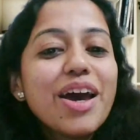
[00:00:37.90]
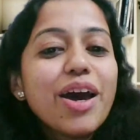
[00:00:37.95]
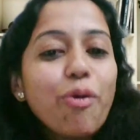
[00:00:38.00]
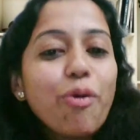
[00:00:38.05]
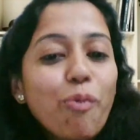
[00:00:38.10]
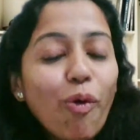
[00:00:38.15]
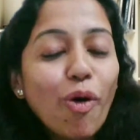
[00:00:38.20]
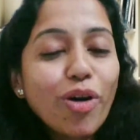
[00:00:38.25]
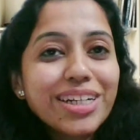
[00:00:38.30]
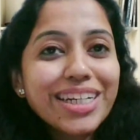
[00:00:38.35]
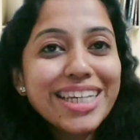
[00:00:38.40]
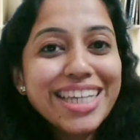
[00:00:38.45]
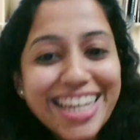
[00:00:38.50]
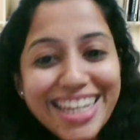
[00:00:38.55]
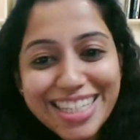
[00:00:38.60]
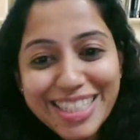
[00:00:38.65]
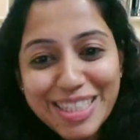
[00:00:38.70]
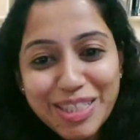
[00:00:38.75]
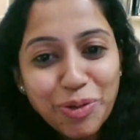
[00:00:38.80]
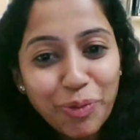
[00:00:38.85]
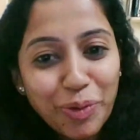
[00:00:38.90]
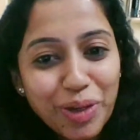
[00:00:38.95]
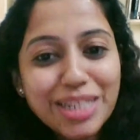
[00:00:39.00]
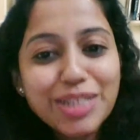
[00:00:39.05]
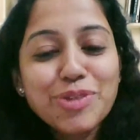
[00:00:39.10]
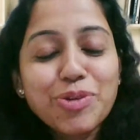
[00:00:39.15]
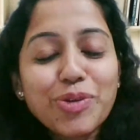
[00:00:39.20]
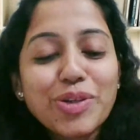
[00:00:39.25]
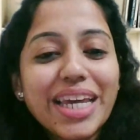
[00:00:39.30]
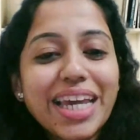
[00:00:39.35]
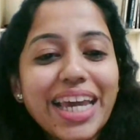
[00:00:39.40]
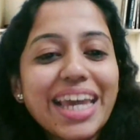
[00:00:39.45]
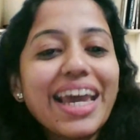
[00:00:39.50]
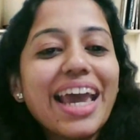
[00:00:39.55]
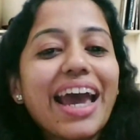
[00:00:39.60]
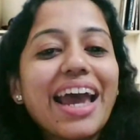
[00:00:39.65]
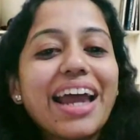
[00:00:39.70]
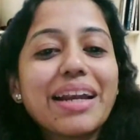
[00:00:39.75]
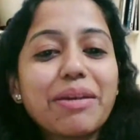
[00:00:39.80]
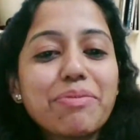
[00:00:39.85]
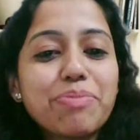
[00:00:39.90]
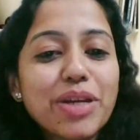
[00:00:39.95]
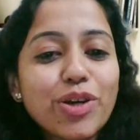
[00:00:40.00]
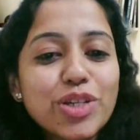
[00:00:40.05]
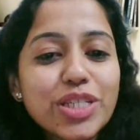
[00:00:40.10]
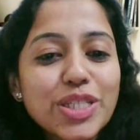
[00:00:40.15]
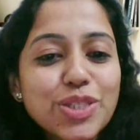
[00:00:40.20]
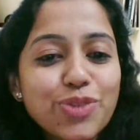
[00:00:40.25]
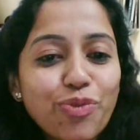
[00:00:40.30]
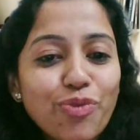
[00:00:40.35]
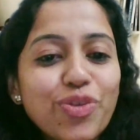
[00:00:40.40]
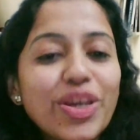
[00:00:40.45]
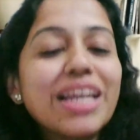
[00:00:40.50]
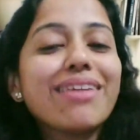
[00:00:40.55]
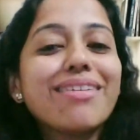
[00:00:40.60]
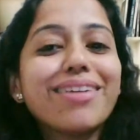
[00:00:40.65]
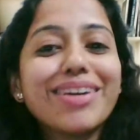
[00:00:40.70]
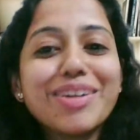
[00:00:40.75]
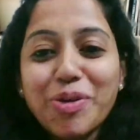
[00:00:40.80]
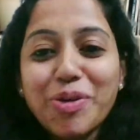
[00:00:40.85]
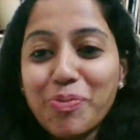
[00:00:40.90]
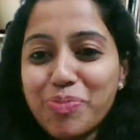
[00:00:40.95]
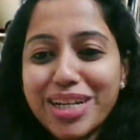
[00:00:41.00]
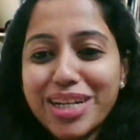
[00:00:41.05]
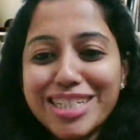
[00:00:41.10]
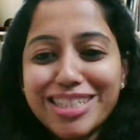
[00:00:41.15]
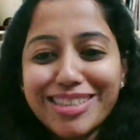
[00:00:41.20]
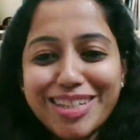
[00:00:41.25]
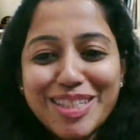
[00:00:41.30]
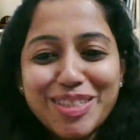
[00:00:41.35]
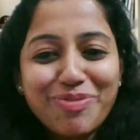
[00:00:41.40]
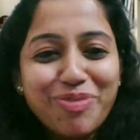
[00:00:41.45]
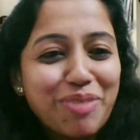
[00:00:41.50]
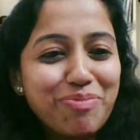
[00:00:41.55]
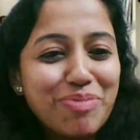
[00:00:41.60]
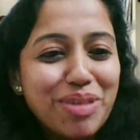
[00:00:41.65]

what he is doing today, and because we learned Upanishads from him.